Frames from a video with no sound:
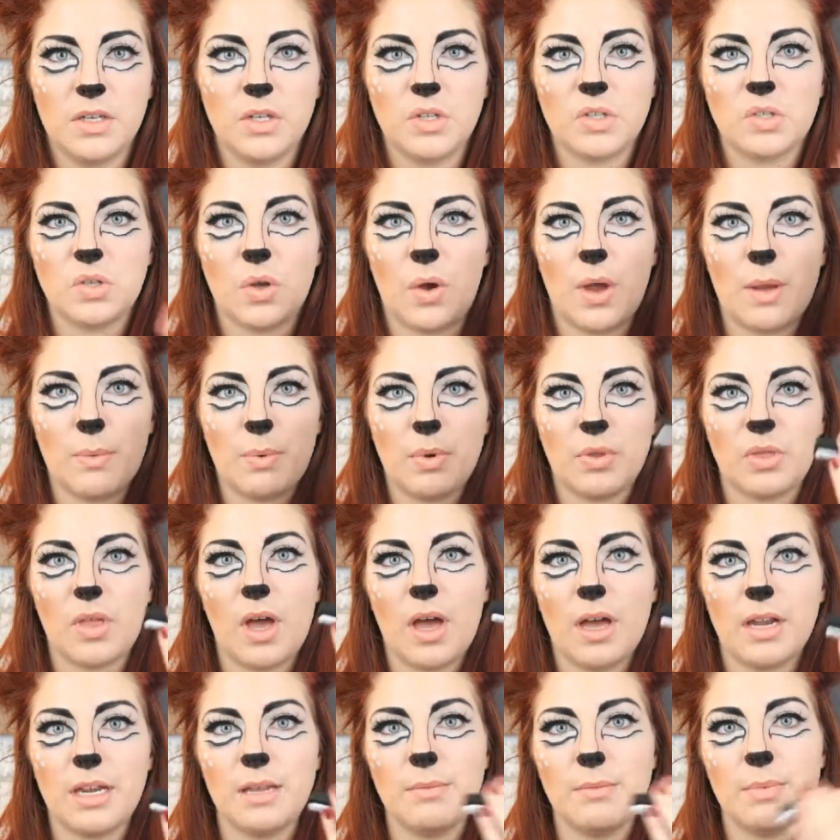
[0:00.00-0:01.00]
So I put
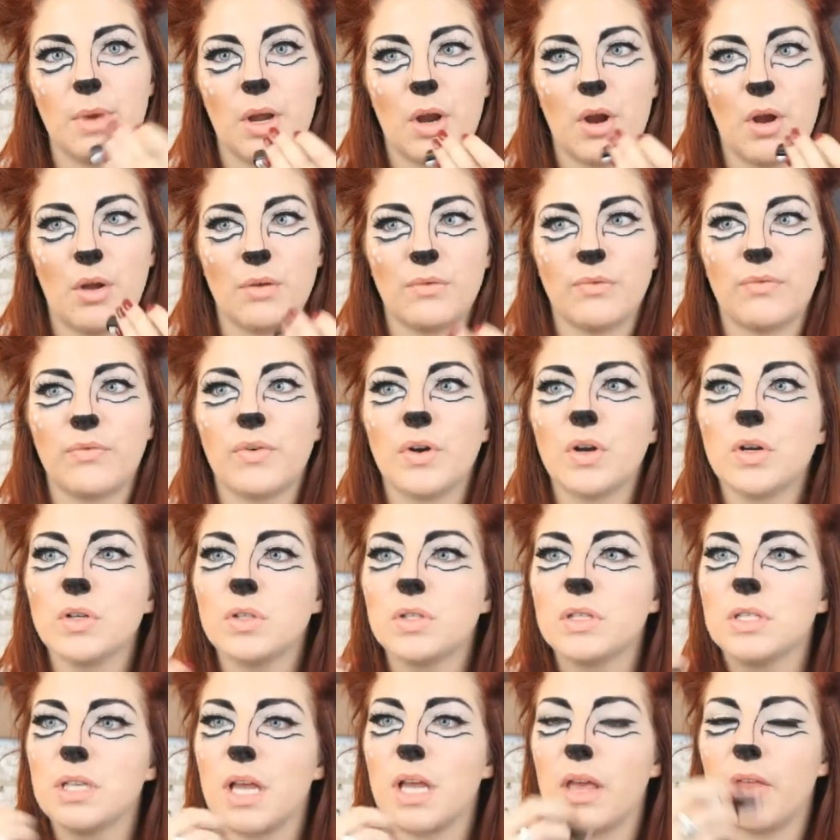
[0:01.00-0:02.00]
the Honey Bear on
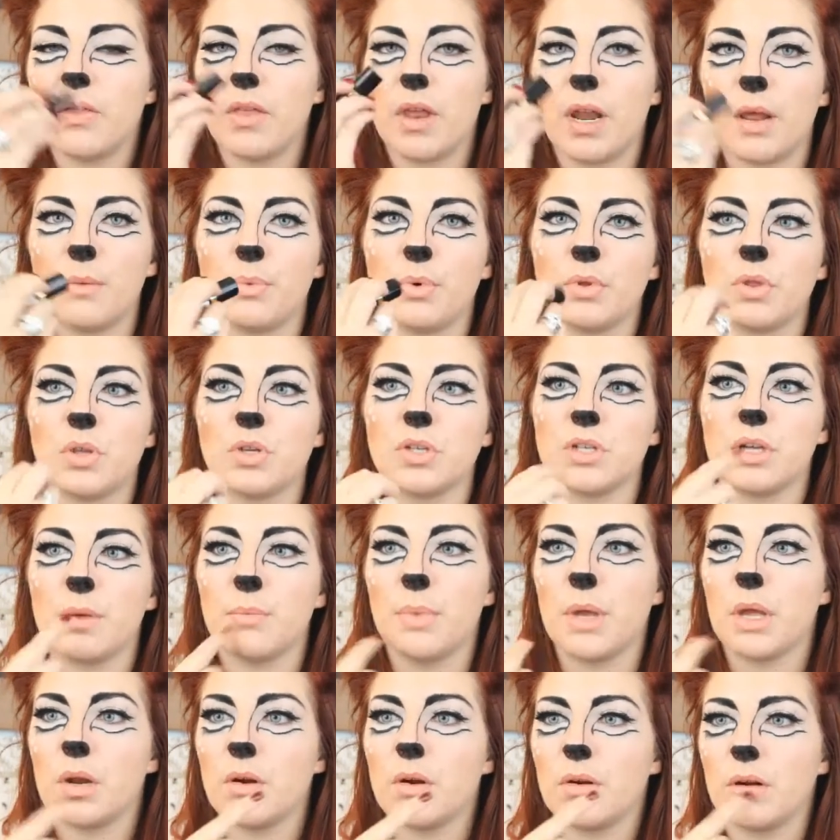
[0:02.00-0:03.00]
first, and then I put the
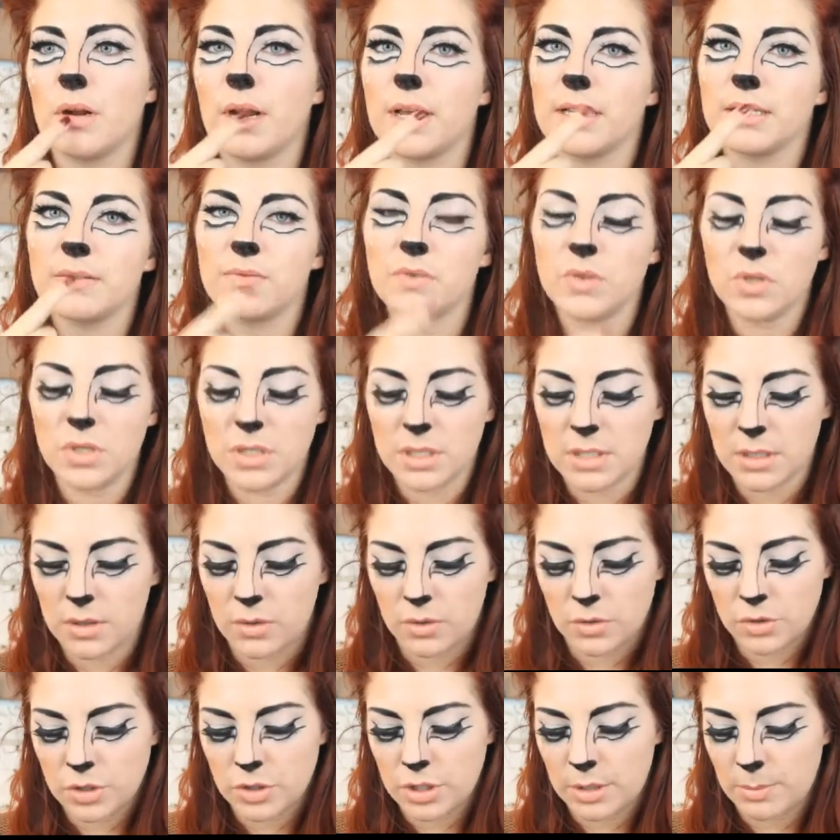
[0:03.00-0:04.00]
Champagne on Ice for just a
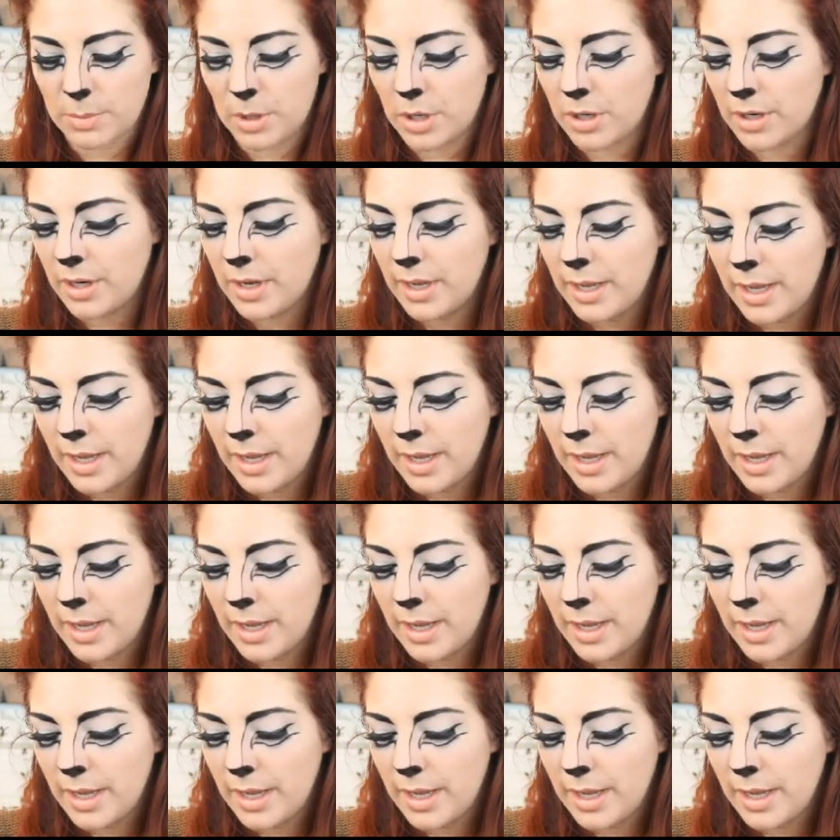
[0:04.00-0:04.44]
little shimmer.